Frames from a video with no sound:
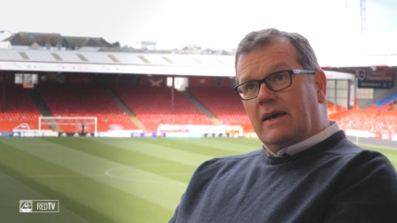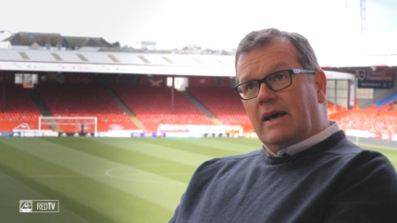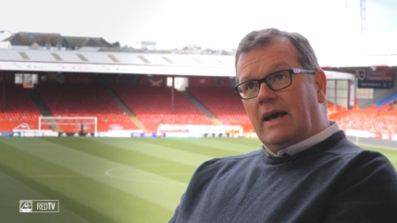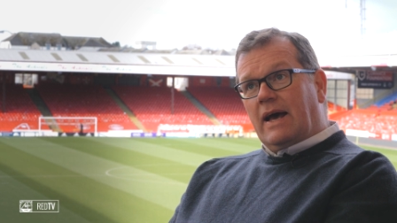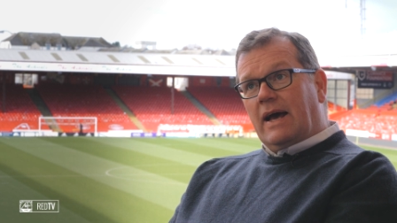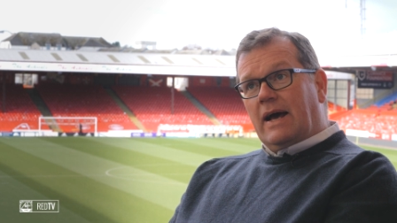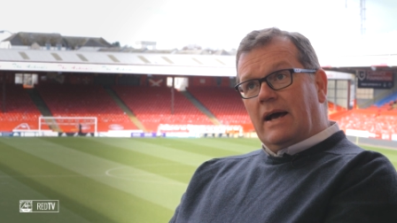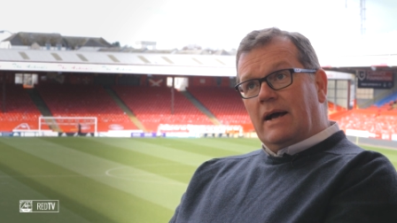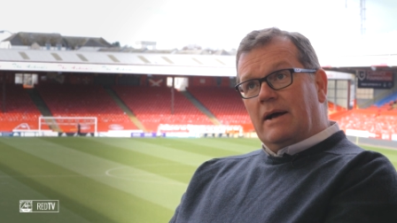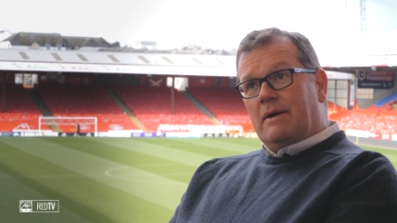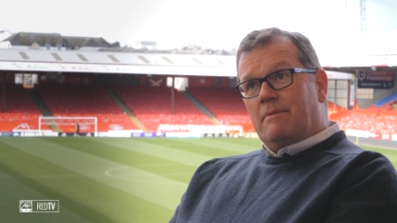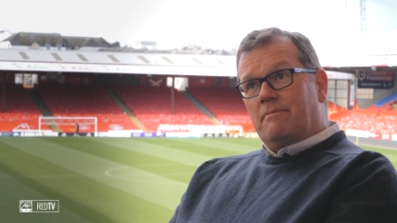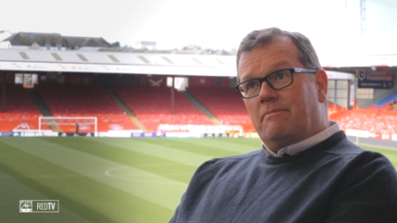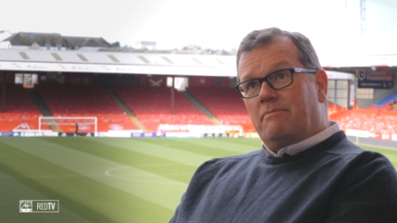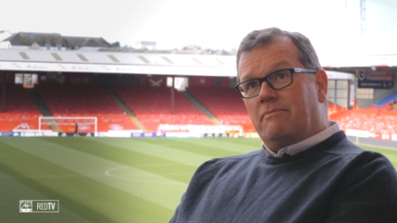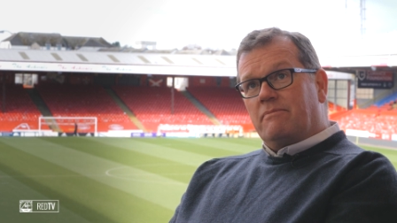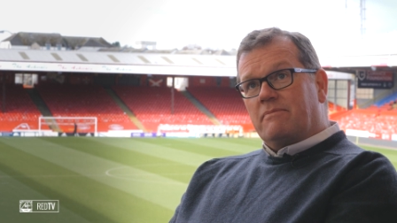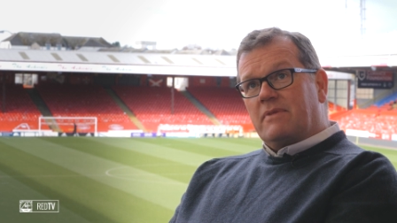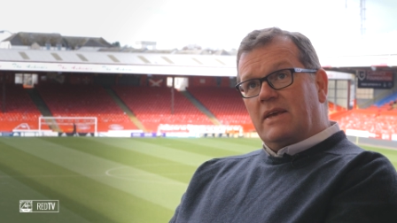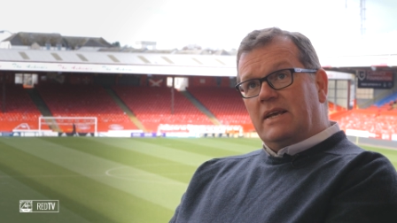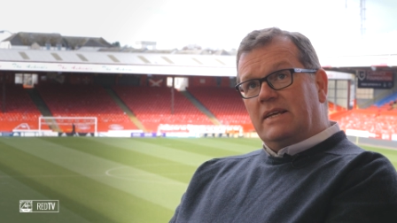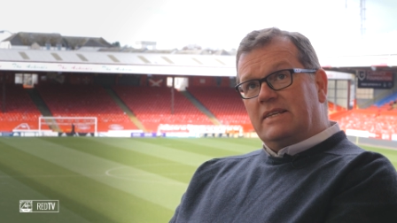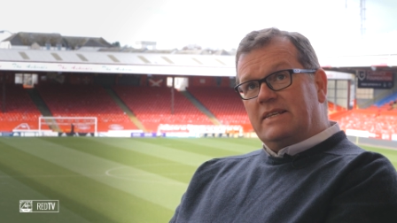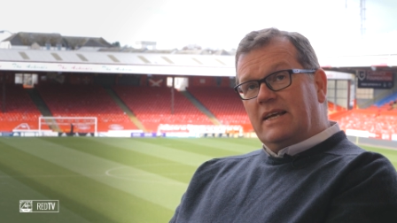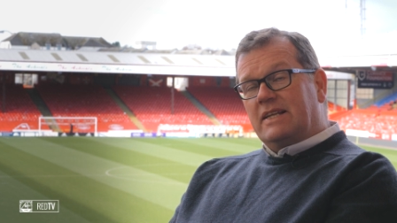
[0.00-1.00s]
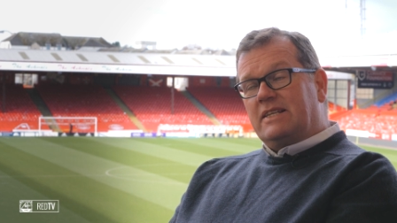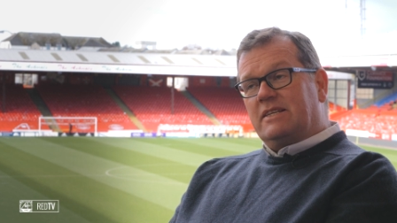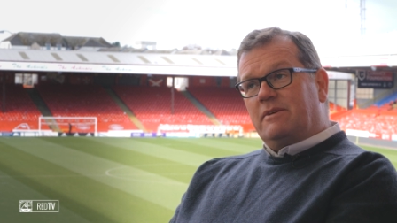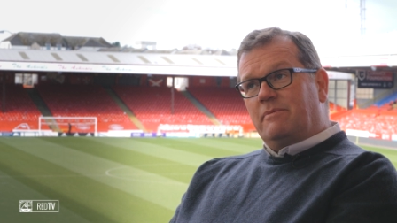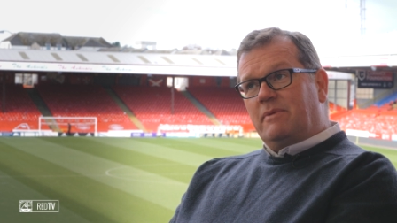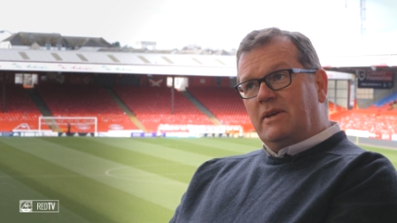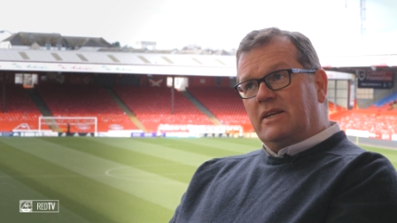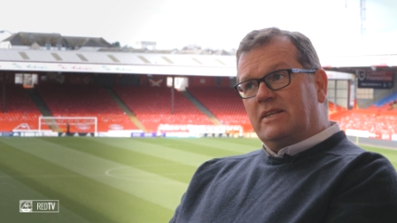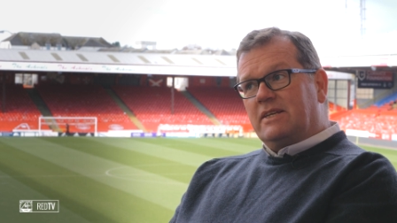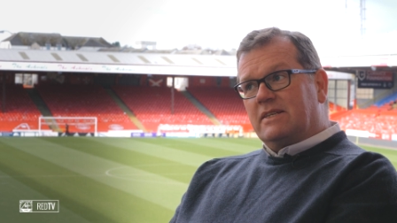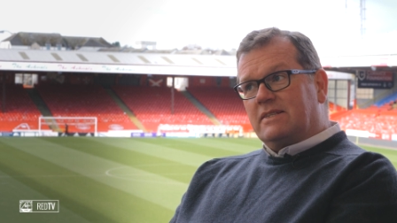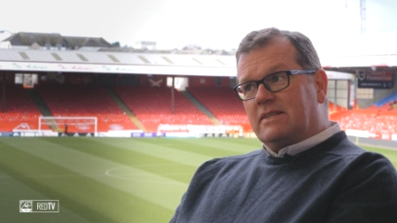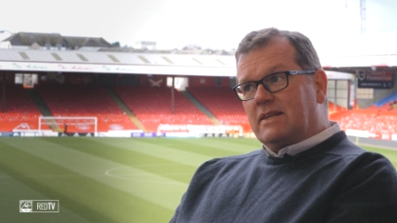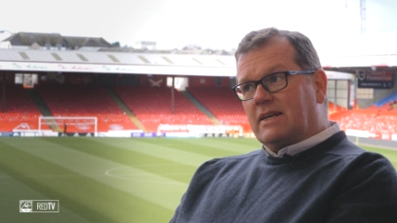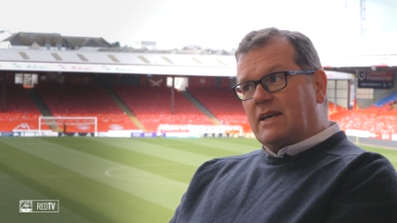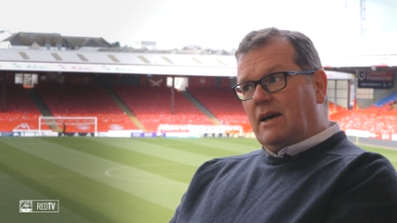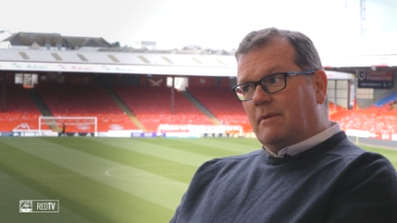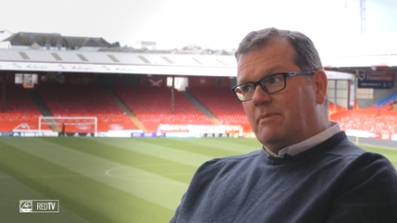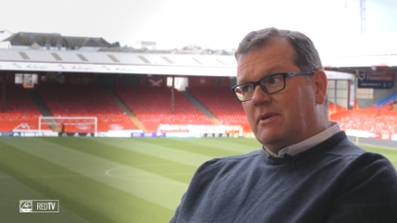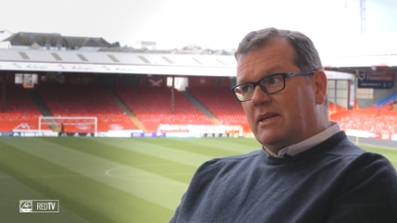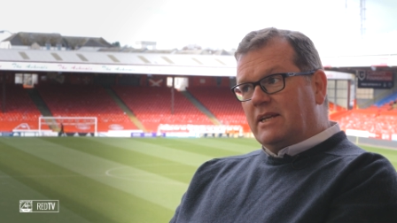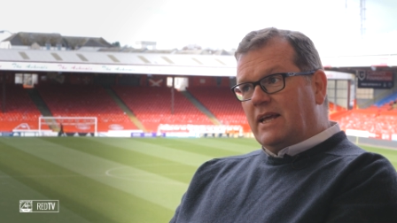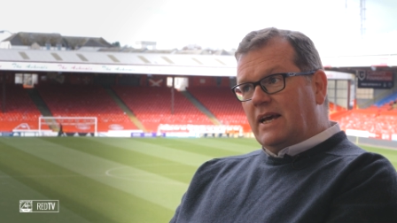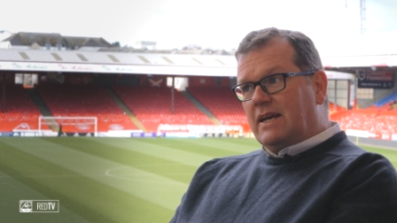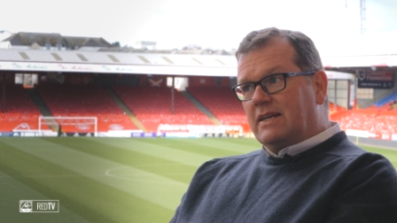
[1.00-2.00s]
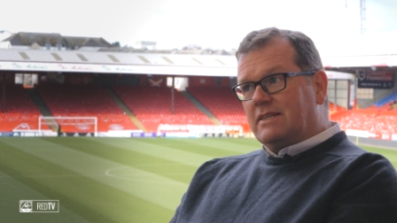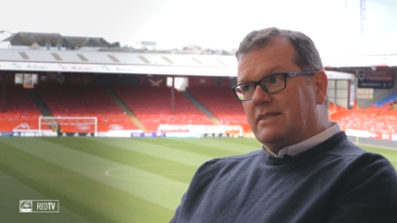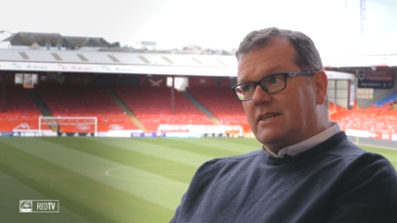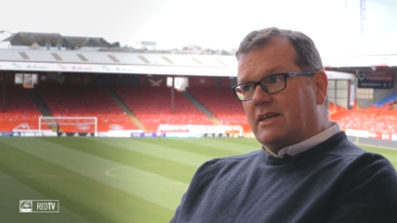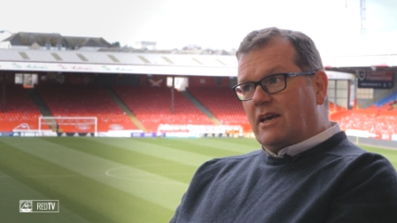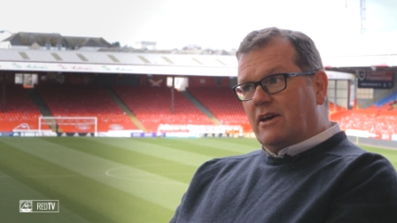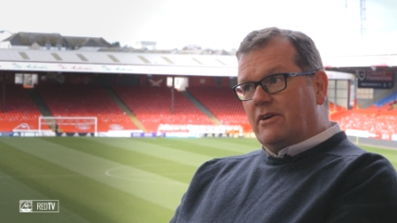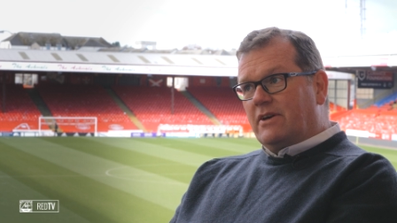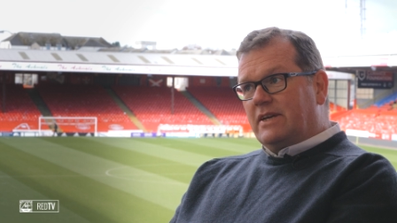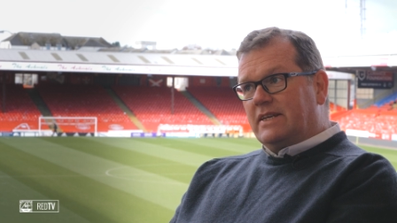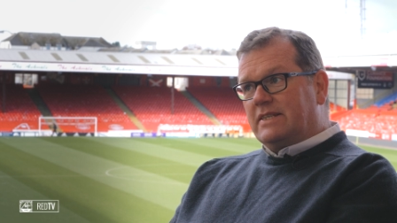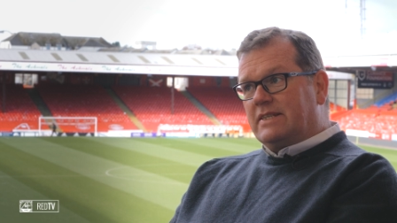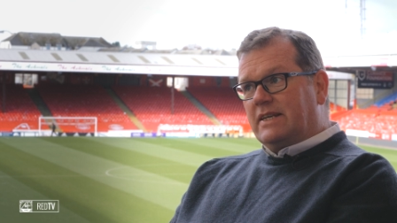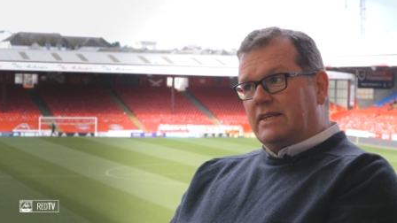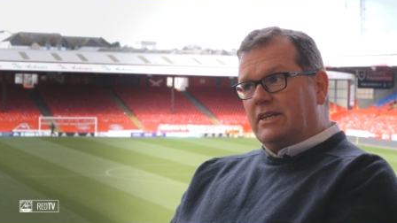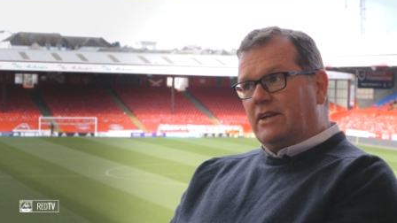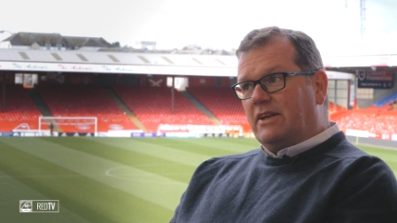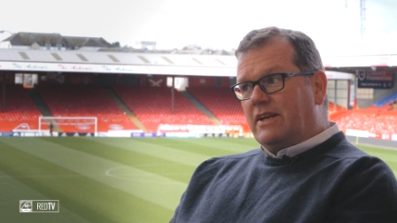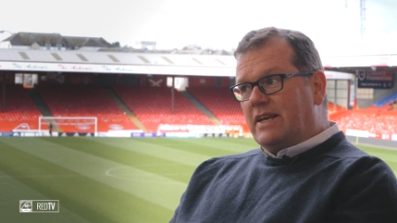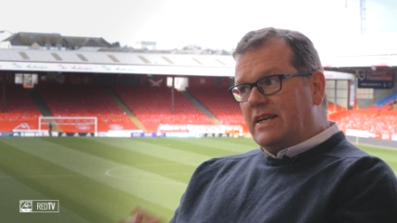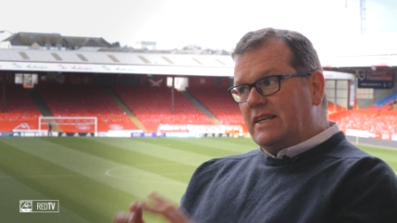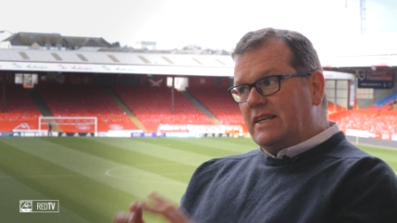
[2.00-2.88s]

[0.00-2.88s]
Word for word: Um, he said to me just a couple of days ago, he said, you know,